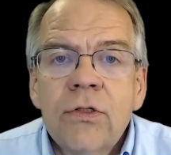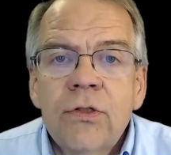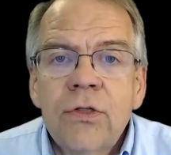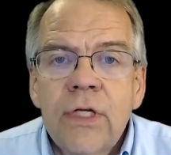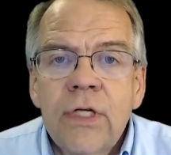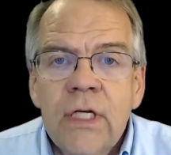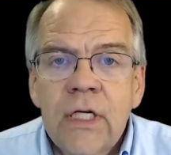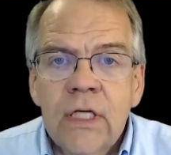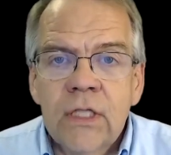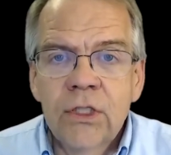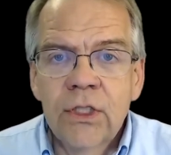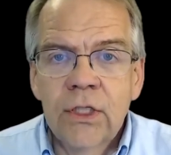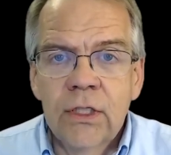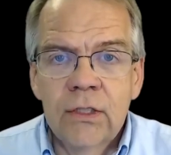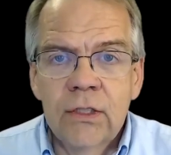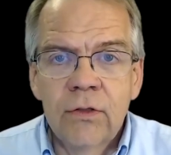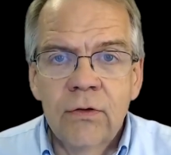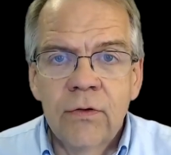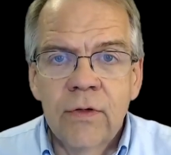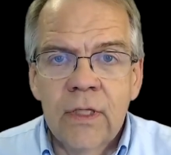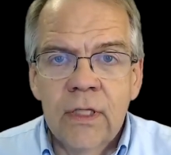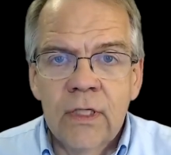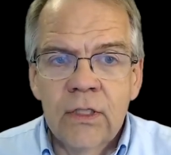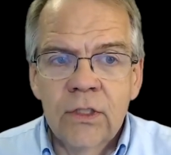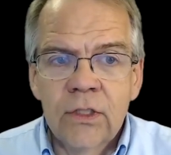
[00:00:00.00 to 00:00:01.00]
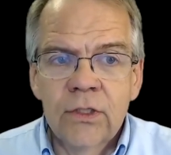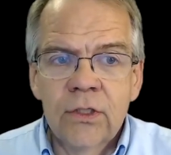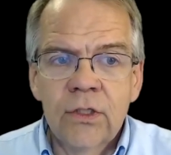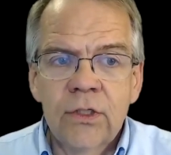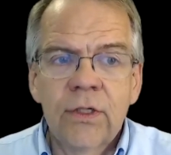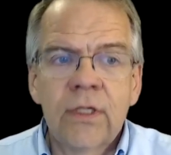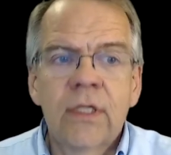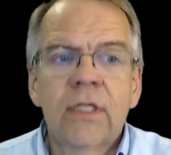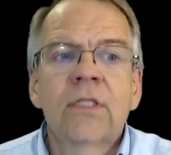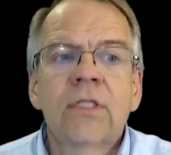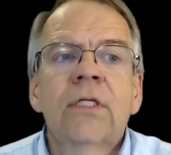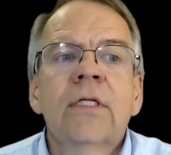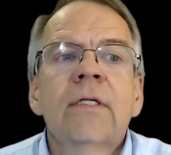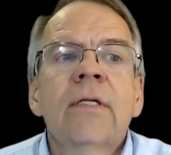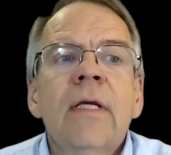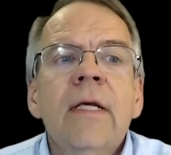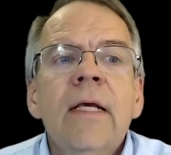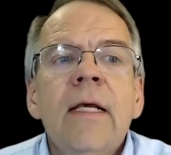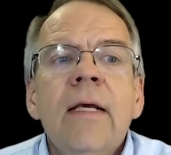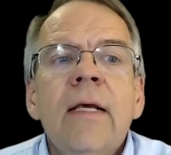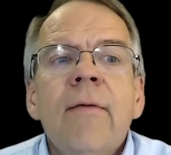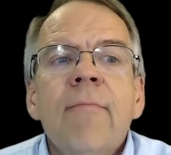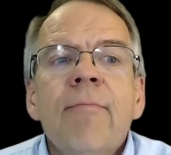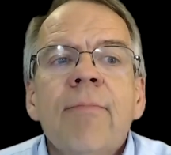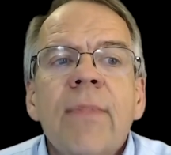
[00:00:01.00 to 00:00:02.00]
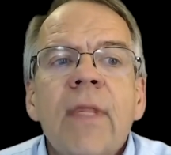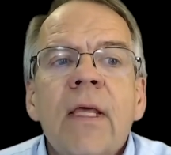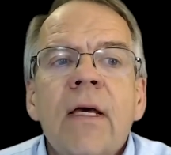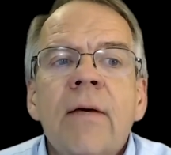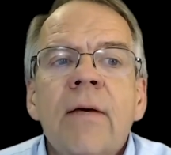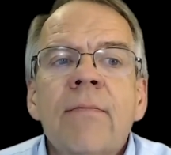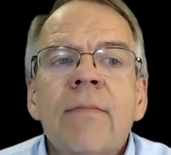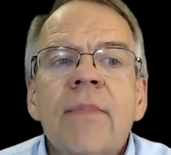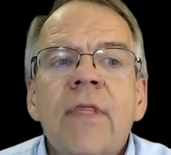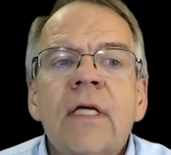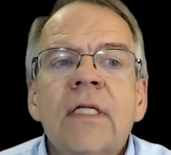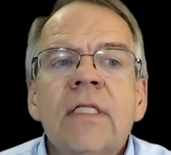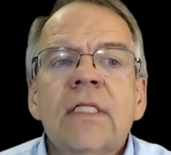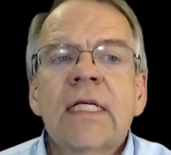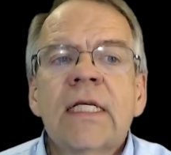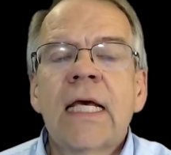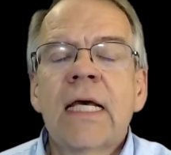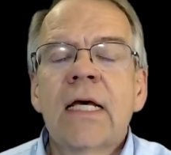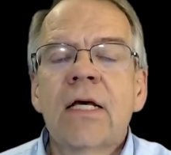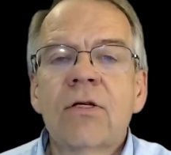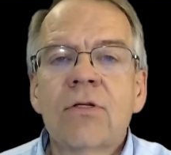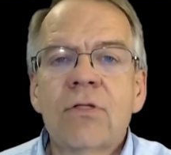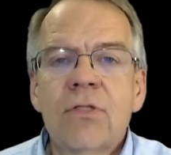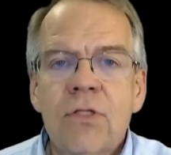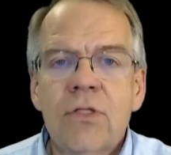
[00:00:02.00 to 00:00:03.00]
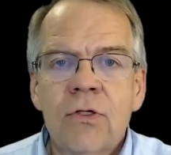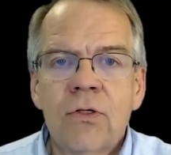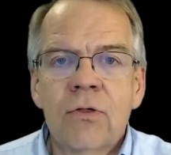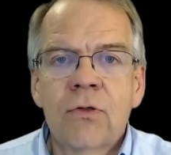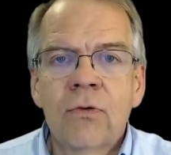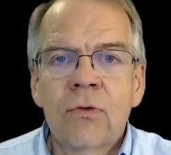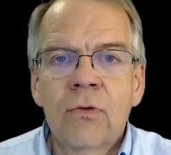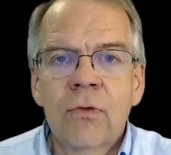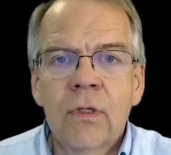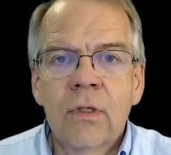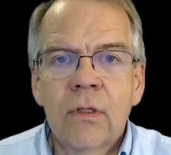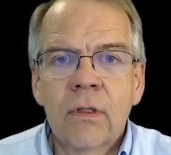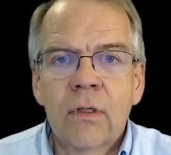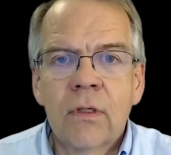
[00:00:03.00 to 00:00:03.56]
tradition or religious tradition that tells you